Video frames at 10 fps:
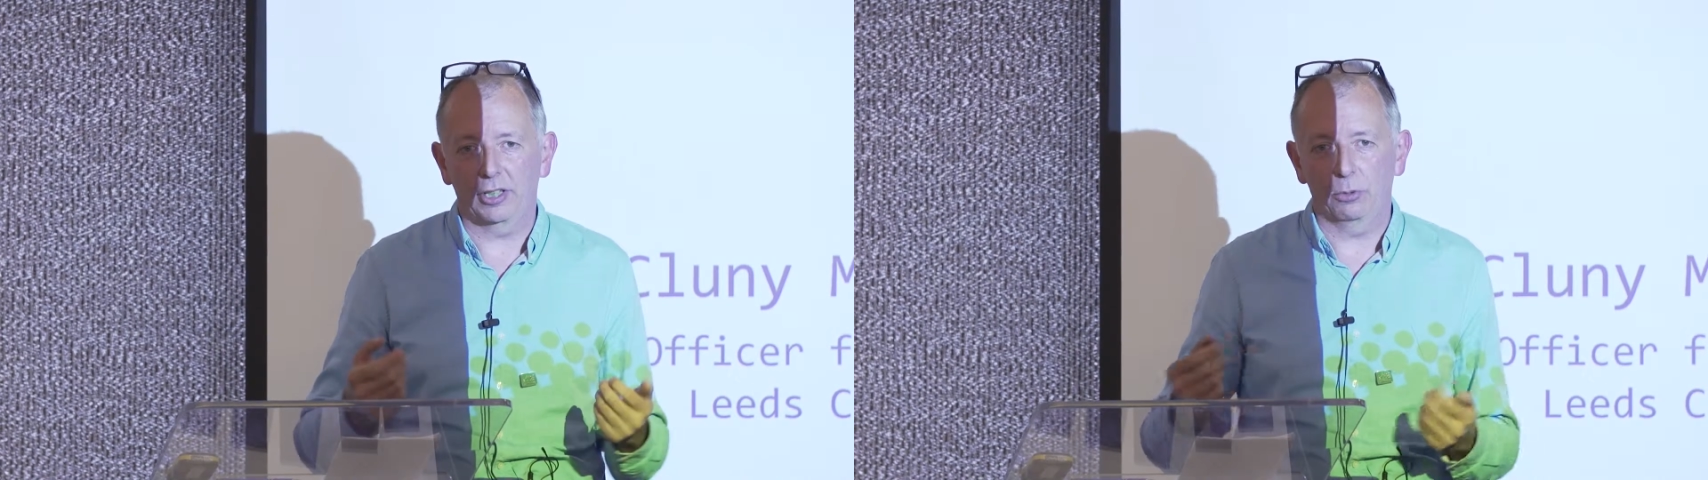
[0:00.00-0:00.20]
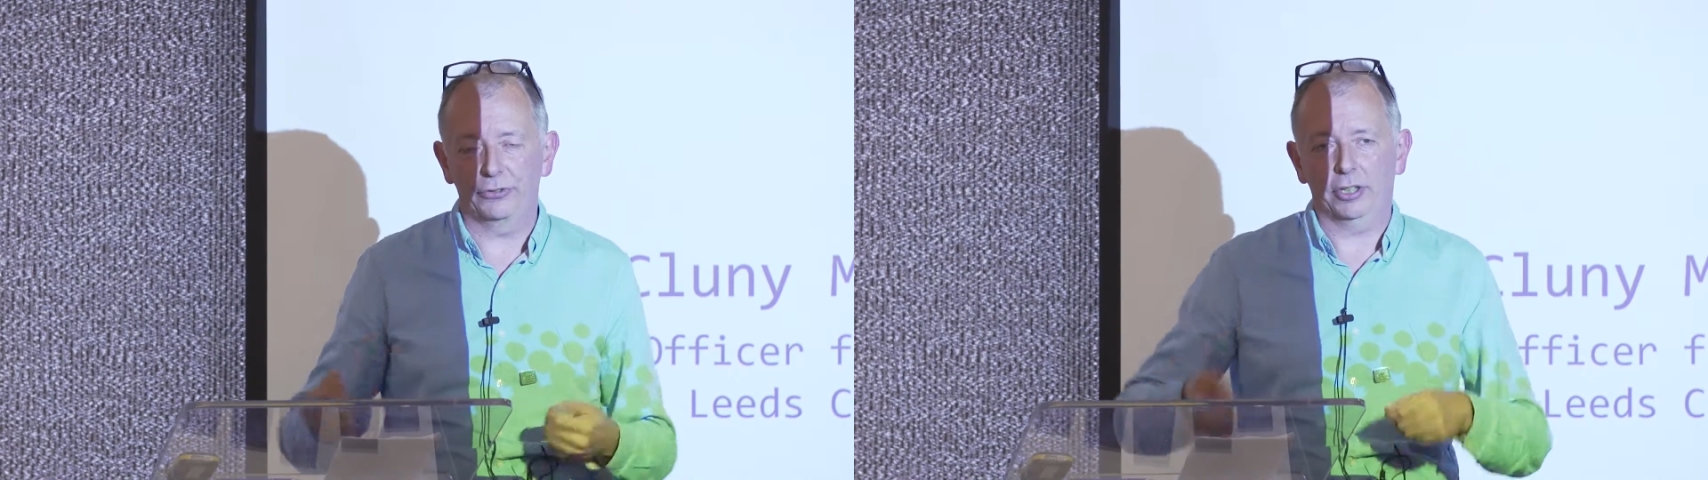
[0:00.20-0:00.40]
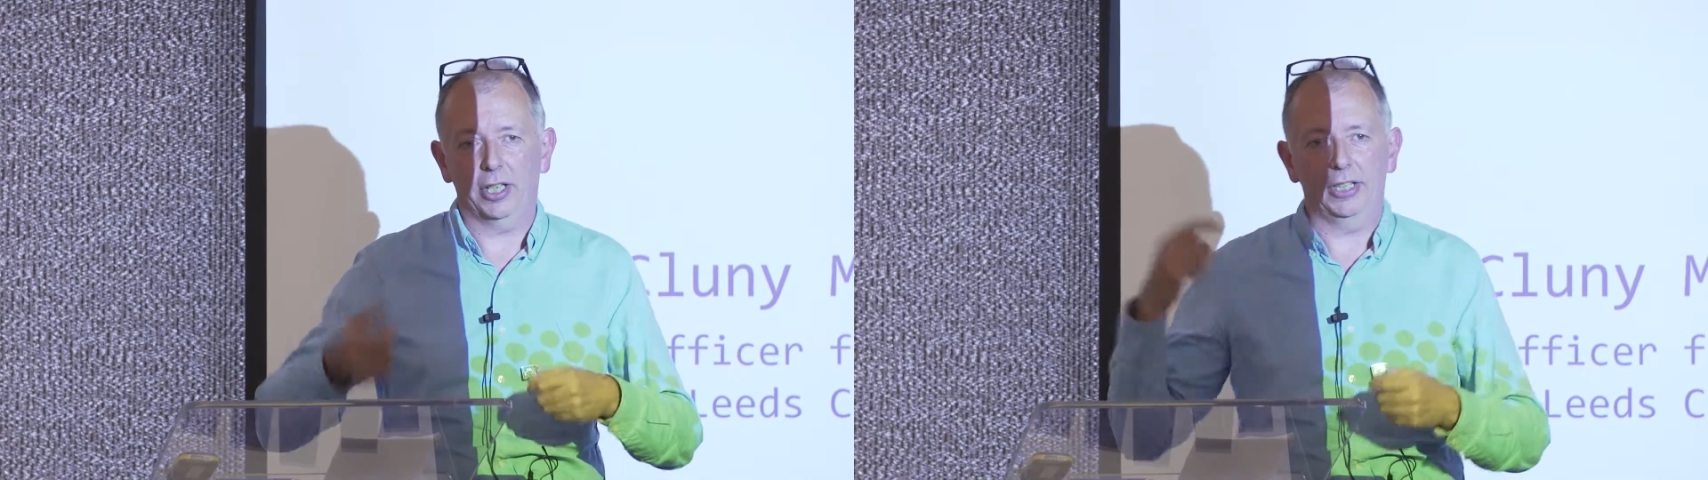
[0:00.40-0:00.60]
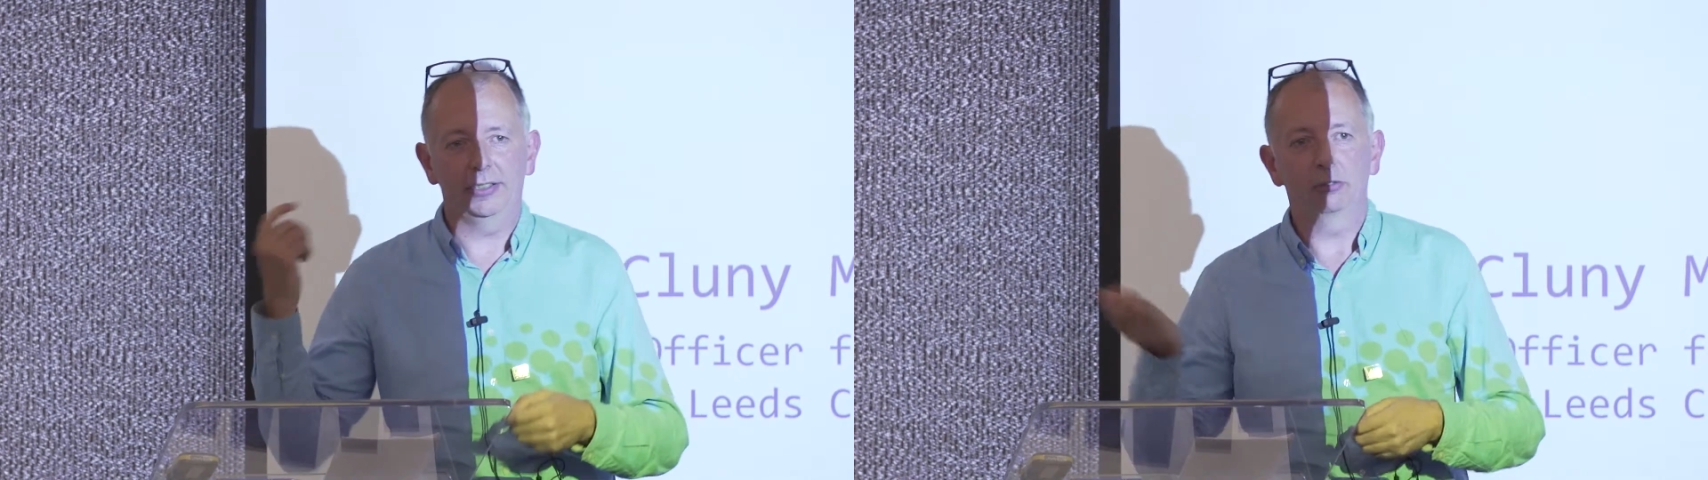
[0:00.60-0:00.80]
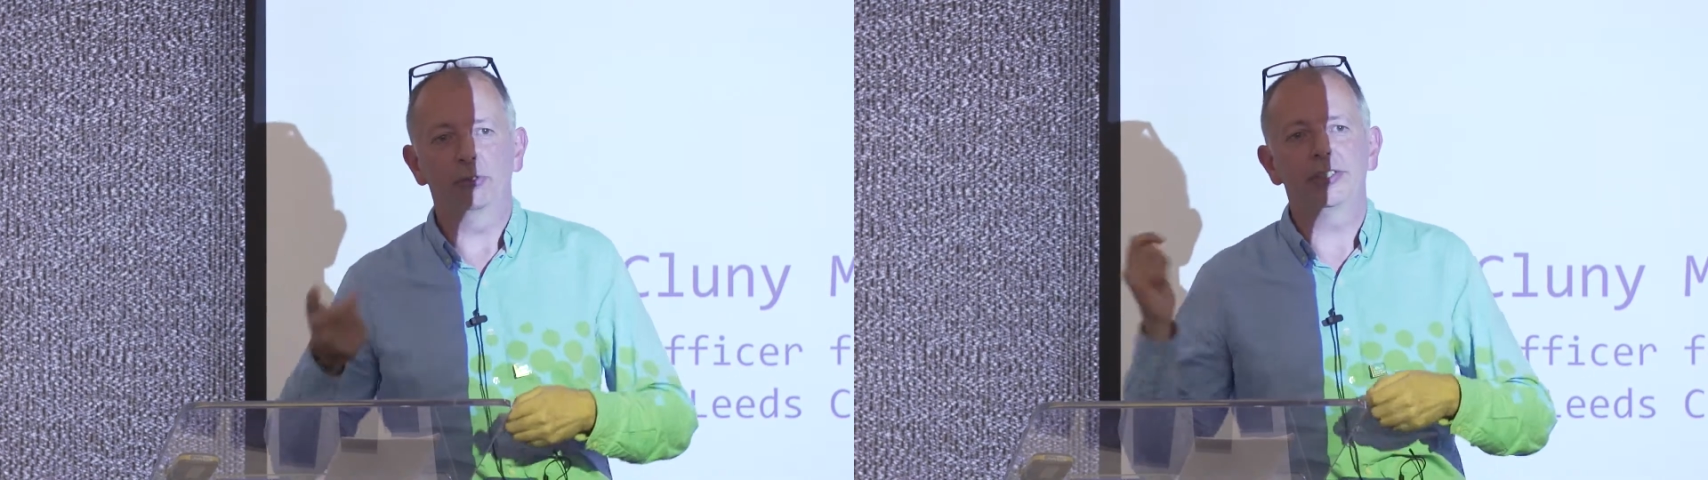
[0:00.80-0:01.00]
I wasn't
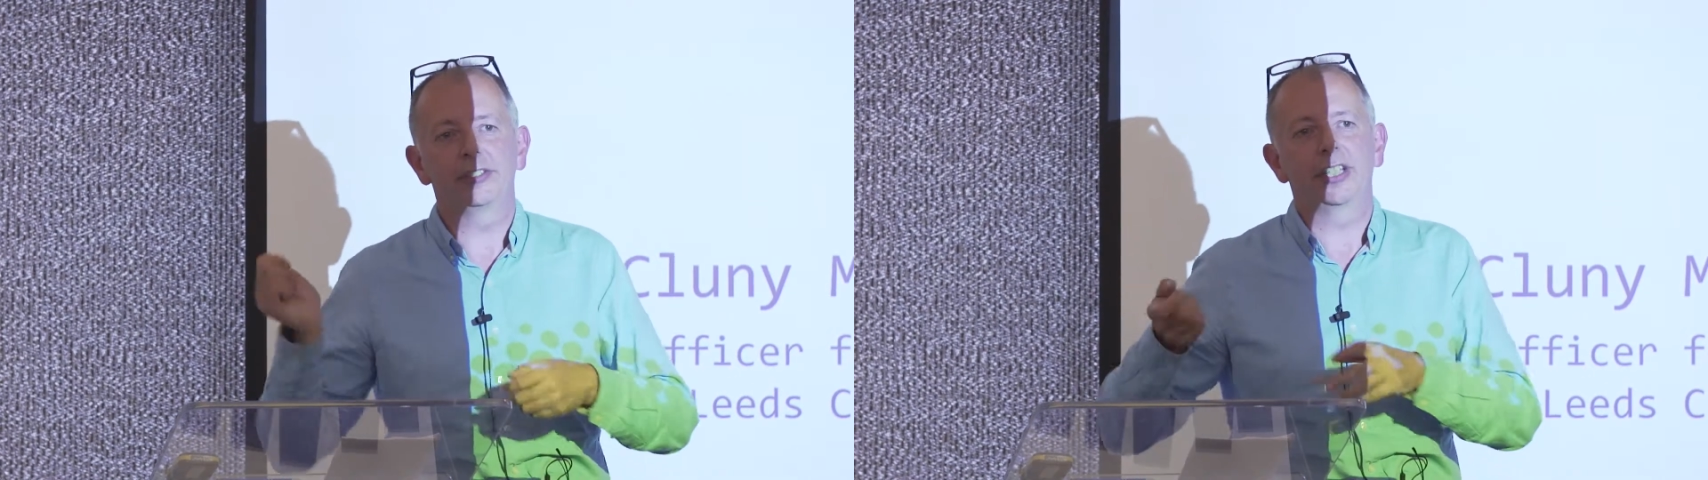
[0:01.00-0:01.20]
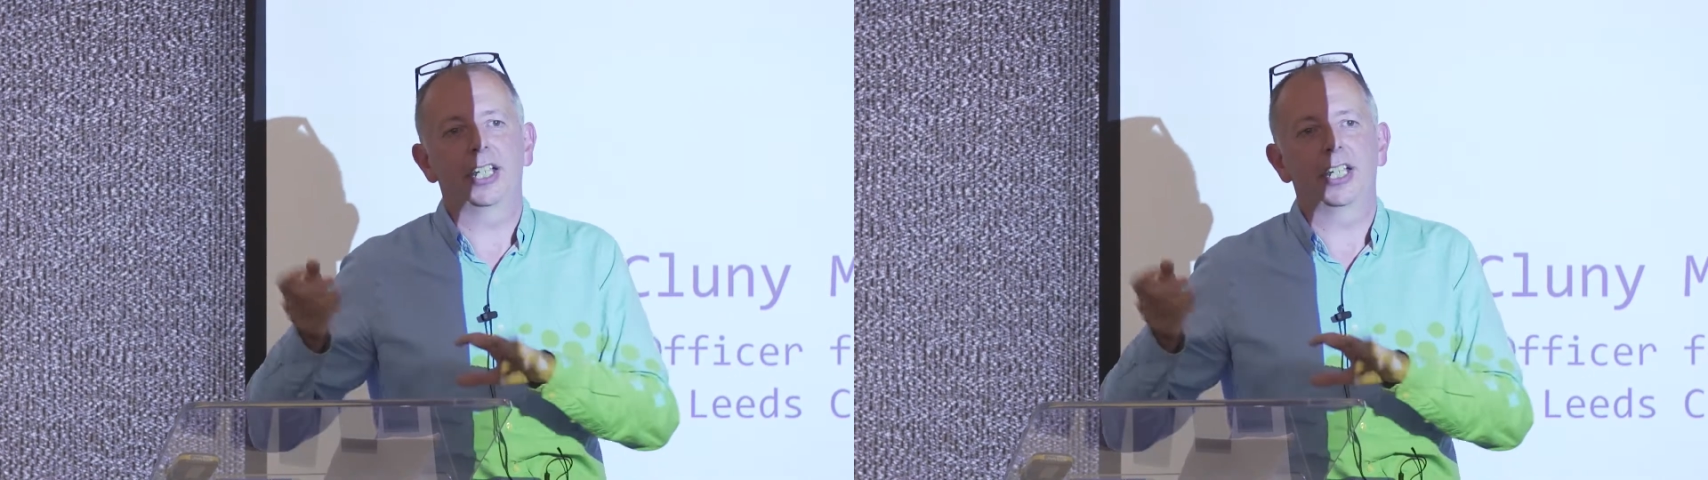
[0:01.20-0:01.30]
going, oh, this is an